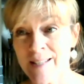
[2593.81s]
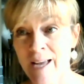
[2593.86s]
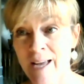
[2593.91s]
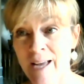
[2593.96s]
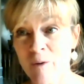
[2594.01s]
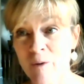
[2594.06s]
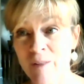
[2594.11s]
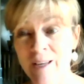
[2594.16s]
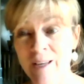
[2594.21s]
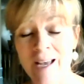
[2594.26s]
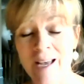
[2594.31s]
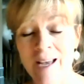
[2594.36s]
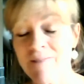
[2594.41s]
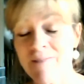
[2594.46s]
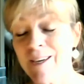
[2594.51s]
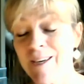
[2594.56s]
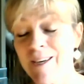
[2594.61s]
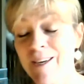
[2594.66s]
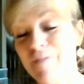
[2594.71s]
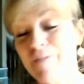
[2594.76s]
I don't think I have
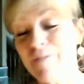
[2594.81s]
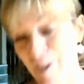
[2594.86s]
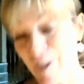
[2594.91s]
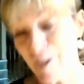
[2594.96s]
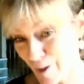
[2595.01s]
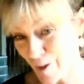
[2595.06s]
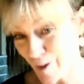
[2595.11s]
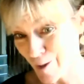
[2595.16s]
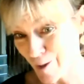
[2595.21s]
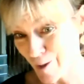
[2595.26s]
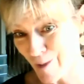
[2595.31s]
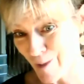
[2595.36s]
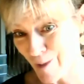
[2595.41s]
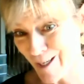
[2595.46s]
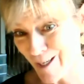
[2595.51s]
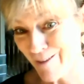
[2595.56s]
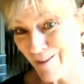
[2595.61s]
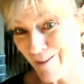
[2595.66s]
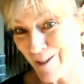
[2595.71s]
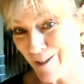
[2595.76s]
any failures with
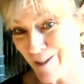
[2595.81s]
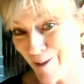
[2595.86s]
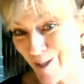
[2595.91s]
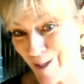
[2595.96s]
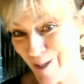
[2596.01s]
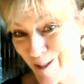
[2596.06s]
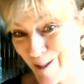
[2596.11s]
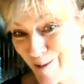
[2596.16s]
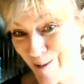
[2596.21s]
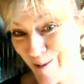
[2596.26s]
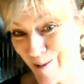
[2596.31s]
any of these oils.